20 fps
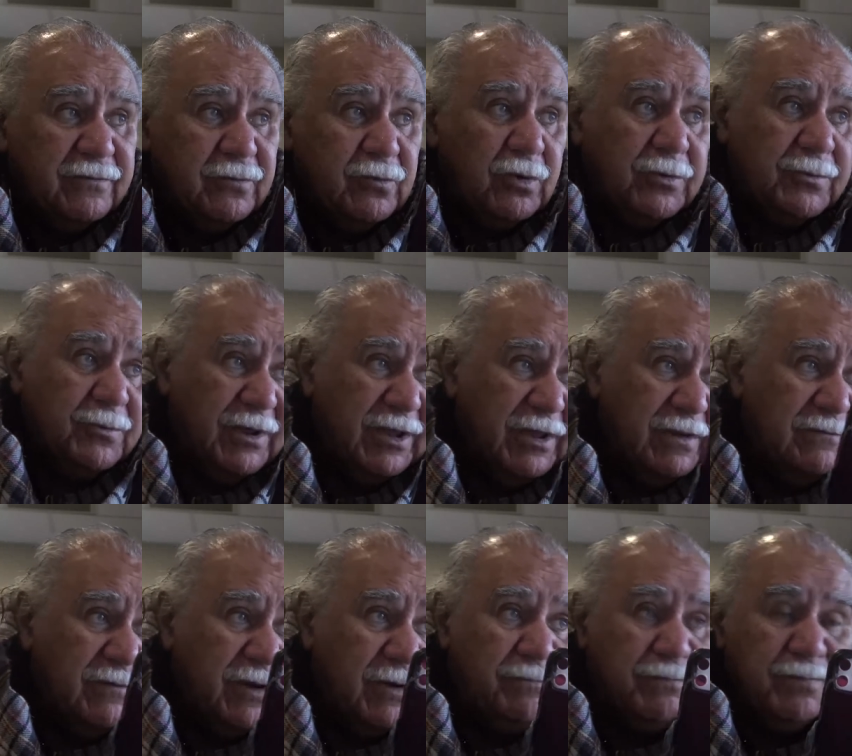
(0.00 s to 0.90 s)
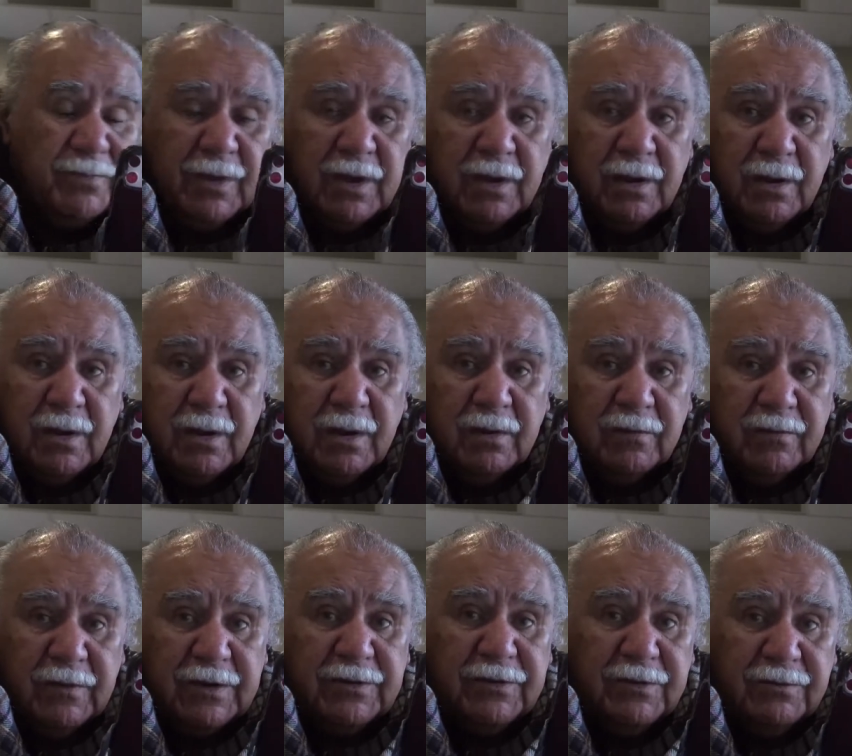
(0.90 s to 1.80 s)
for what we give up,
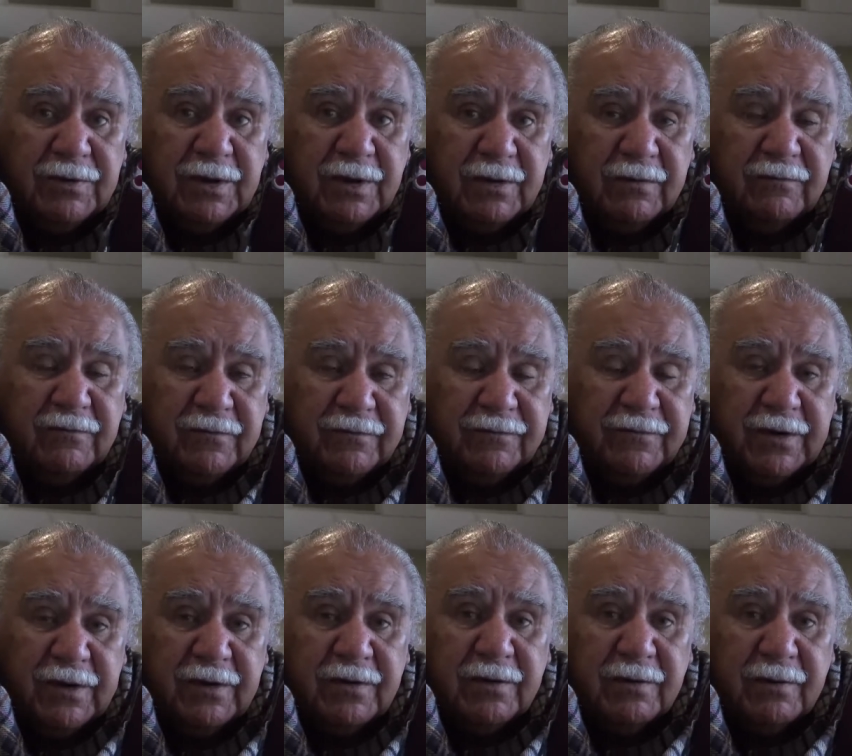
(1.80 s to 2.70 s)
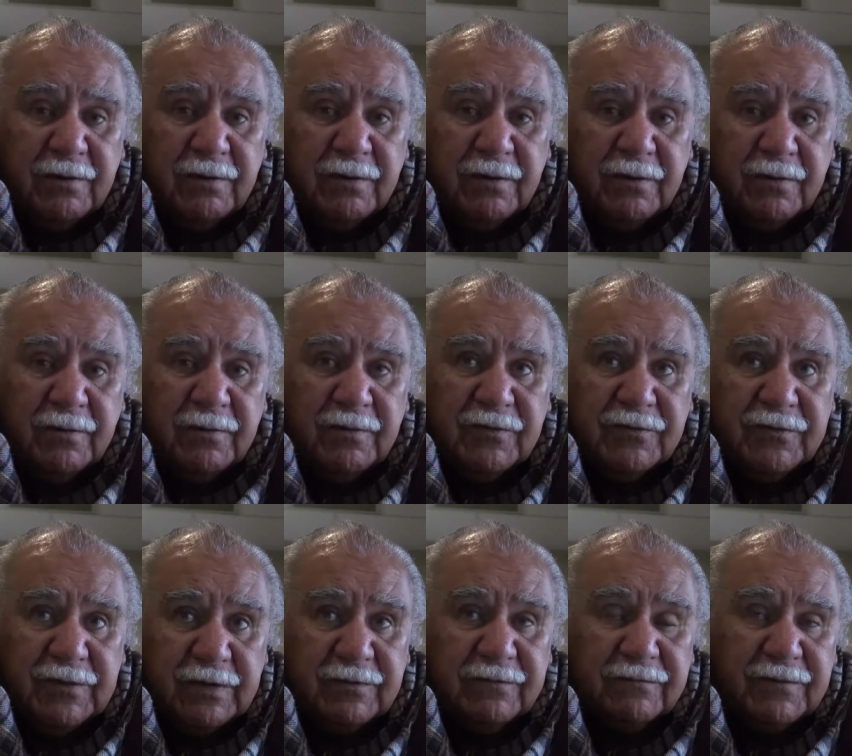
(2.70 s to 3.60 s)
then you don't have a fair
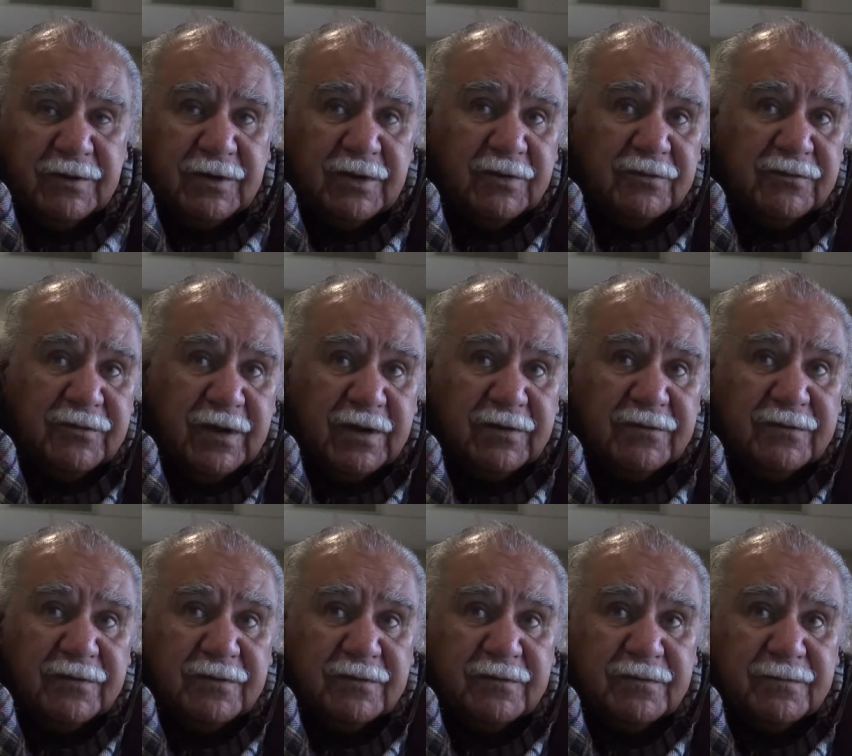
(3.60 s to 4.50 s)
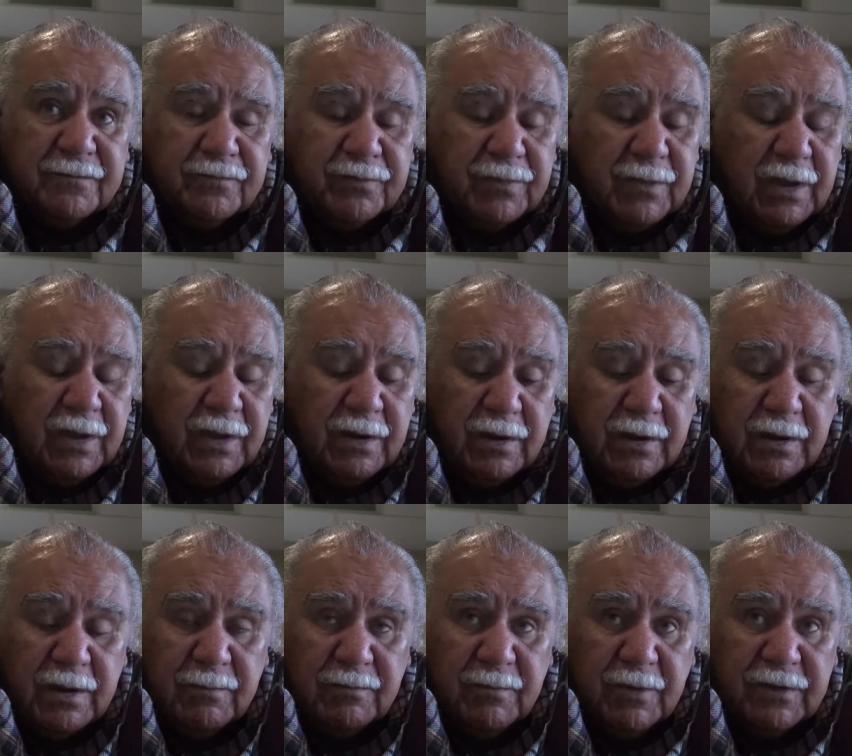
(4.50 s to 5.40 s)
set of negotiations. And
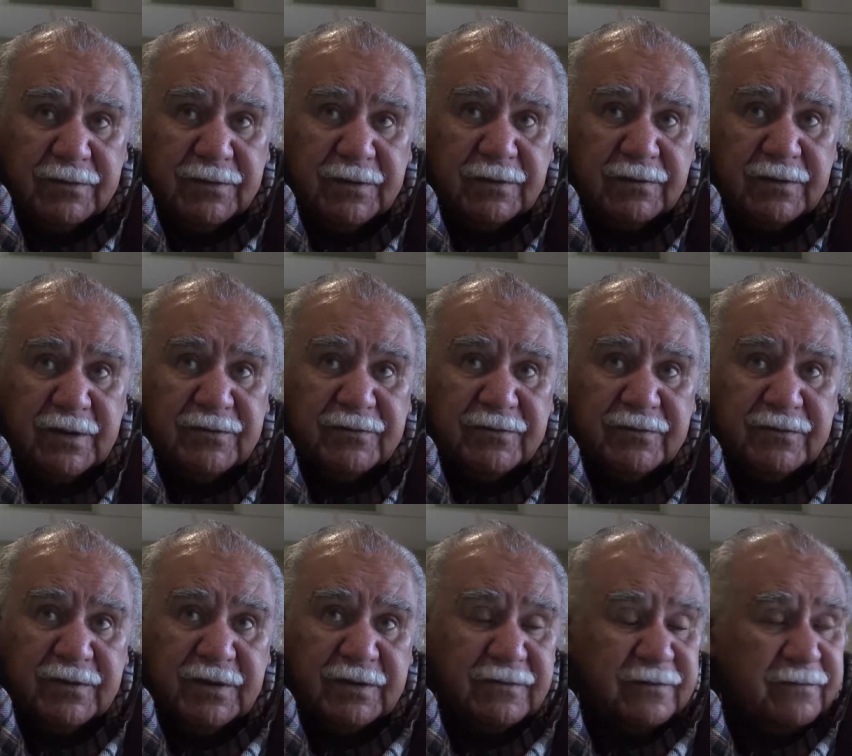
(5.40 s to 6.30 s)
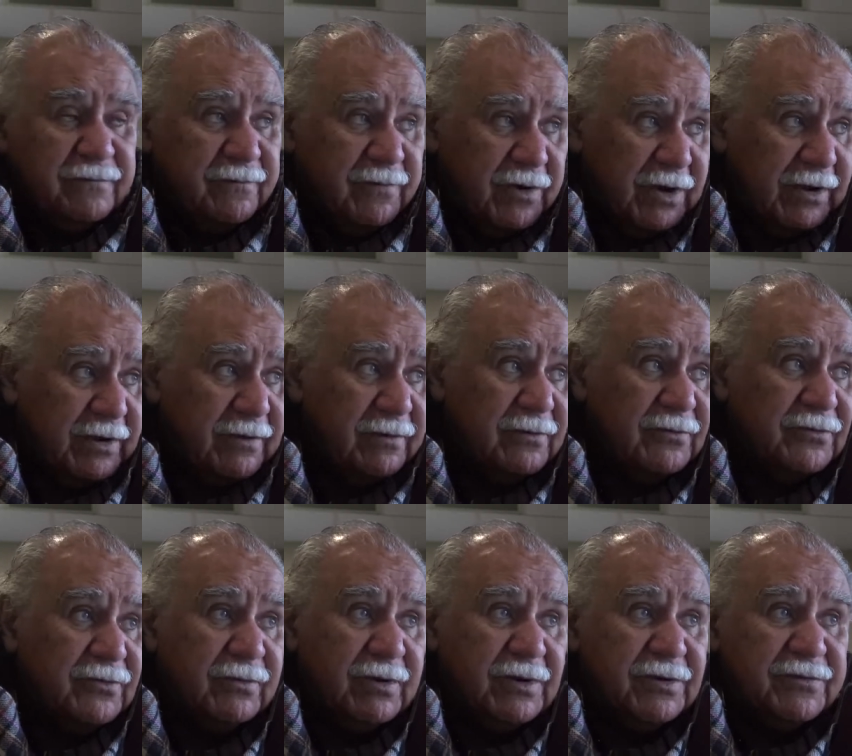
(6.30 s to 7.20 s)
um, I think that's, that's vital
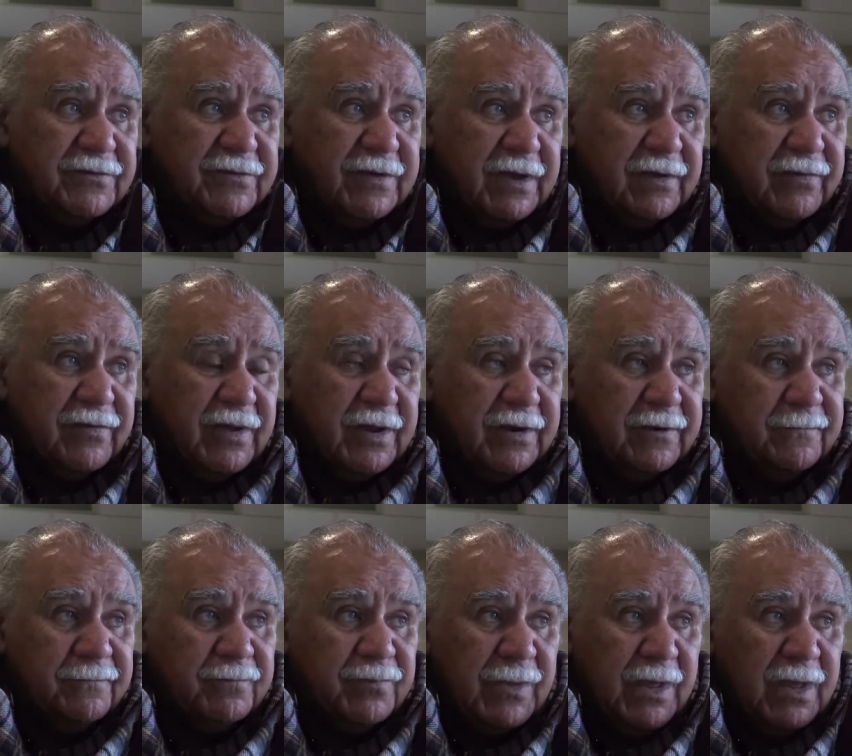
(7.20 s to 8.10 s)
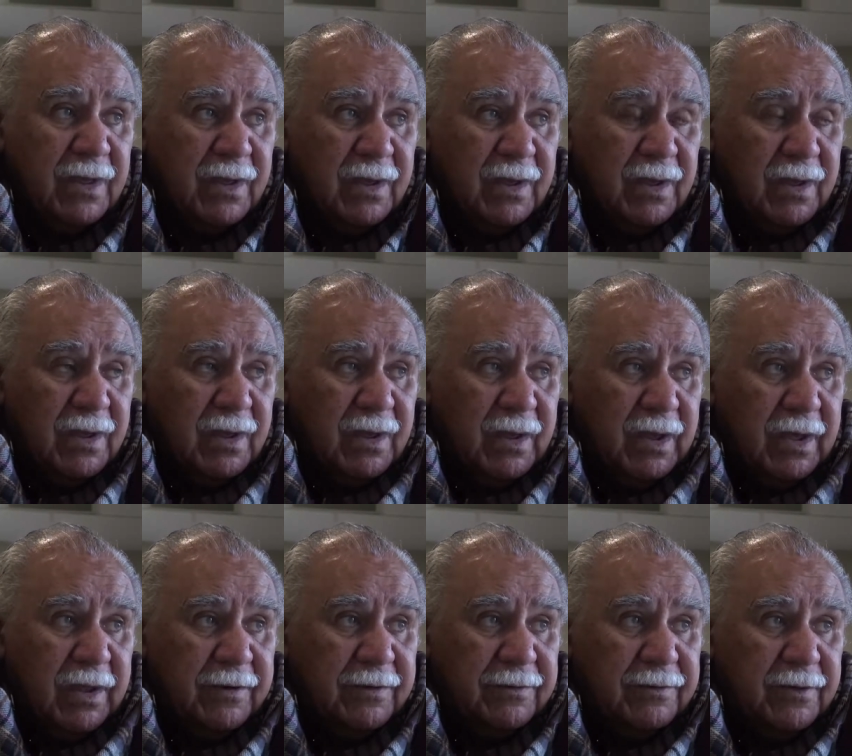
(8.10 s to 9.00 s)
to understand that.
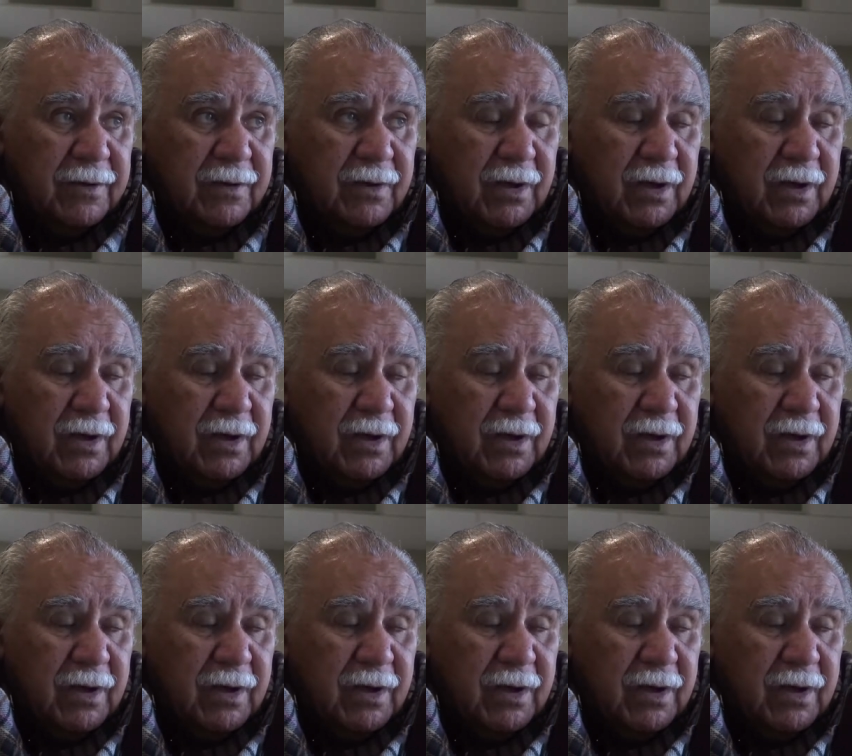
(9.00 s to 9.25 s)
And